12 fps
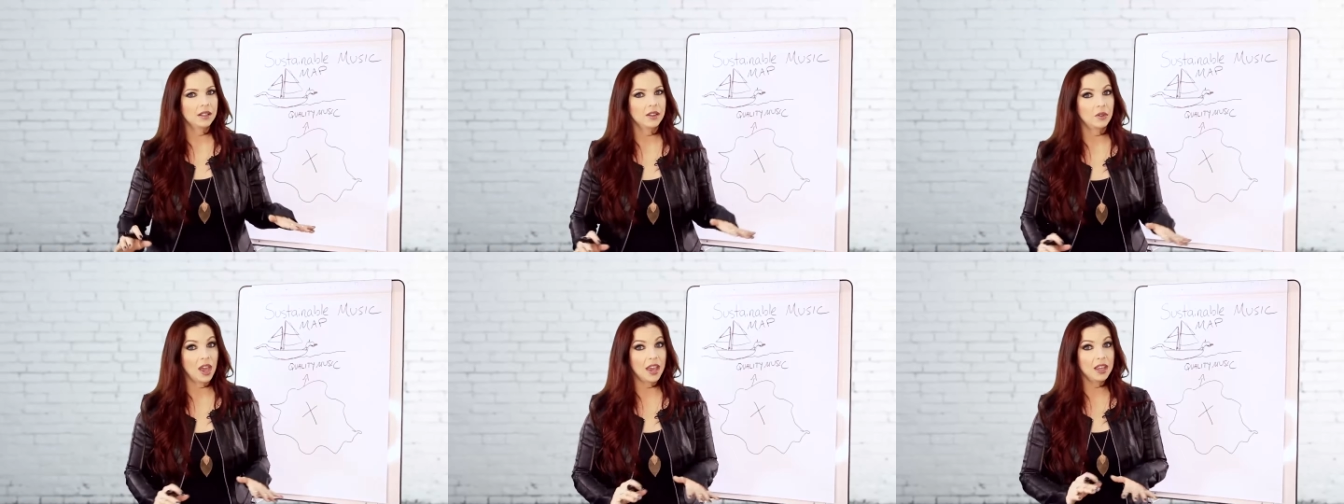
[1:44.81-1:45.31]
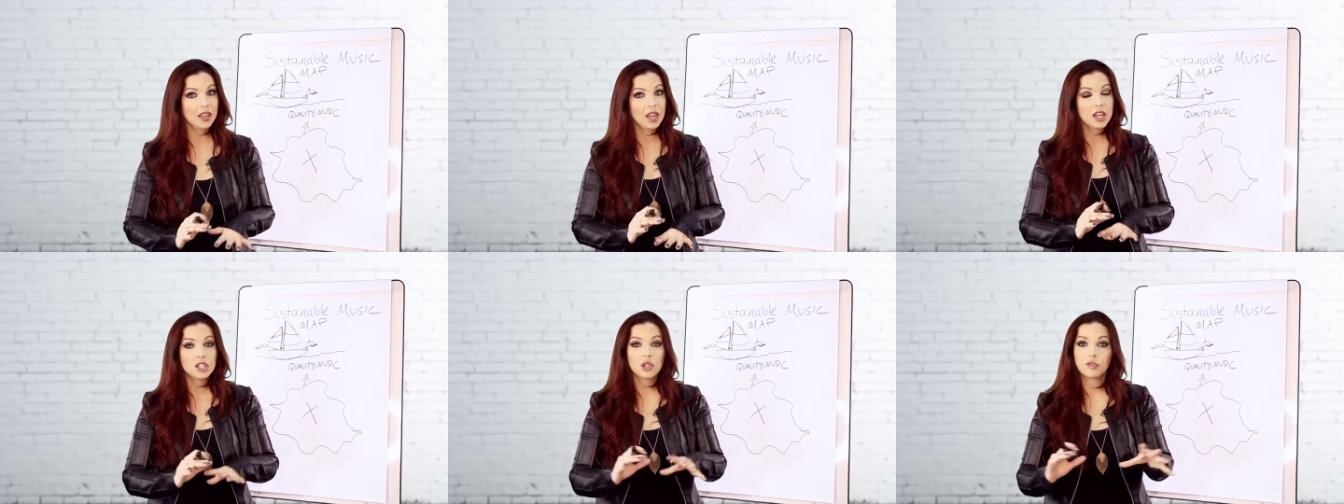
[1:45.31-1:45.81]
okay?
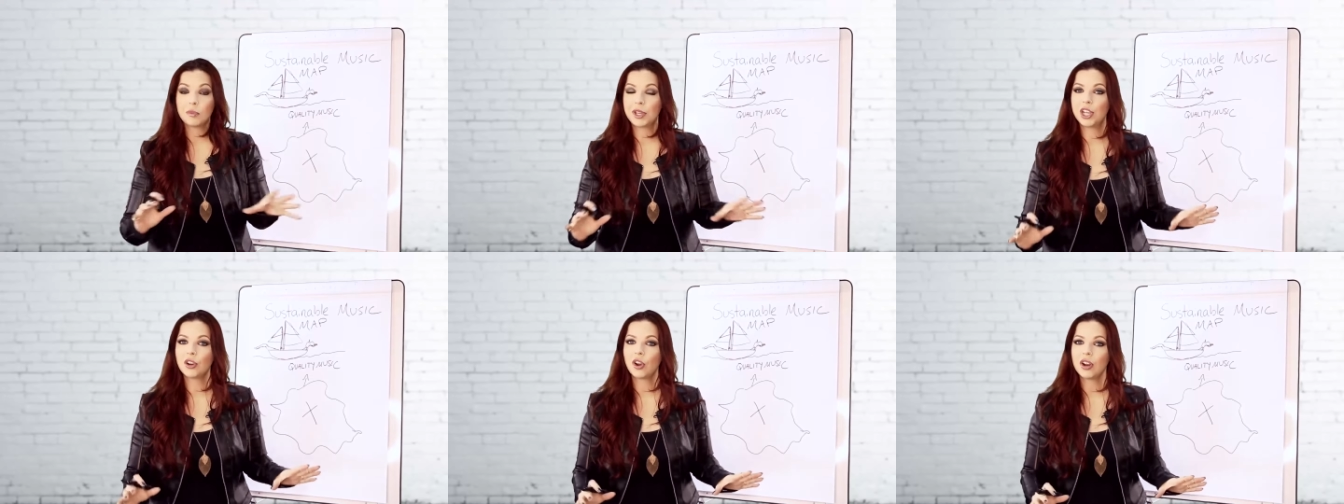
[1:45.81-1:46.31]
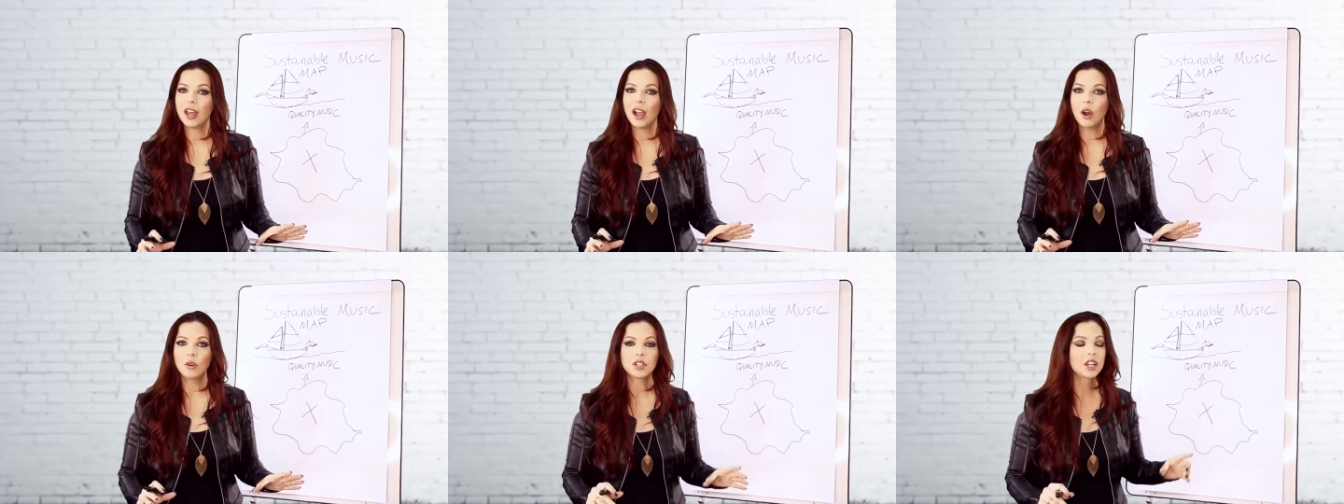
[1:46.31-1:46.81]
So from here on
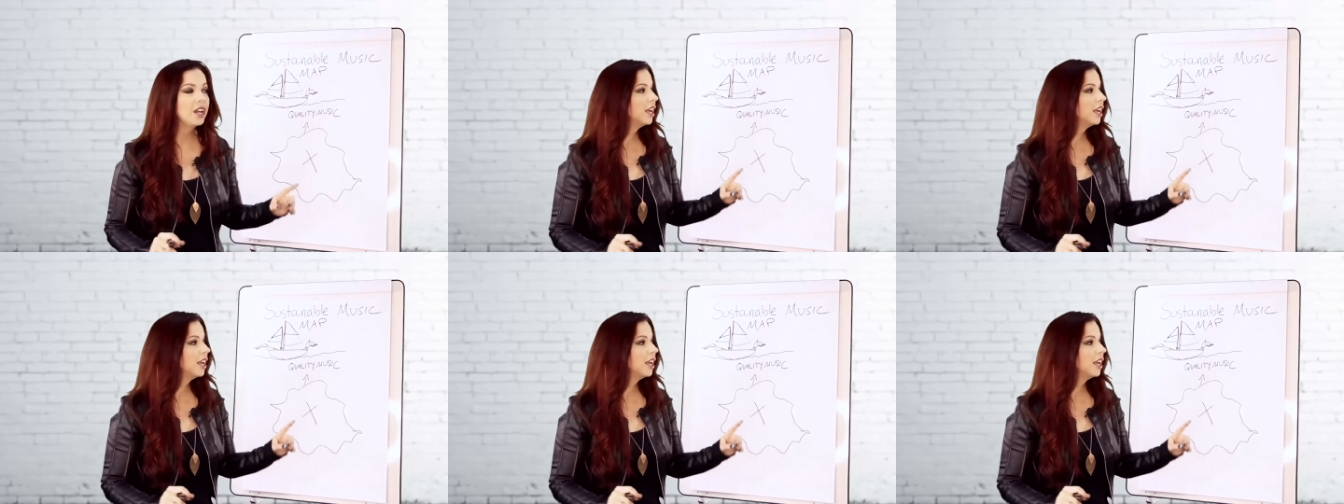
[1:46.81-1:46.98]
out,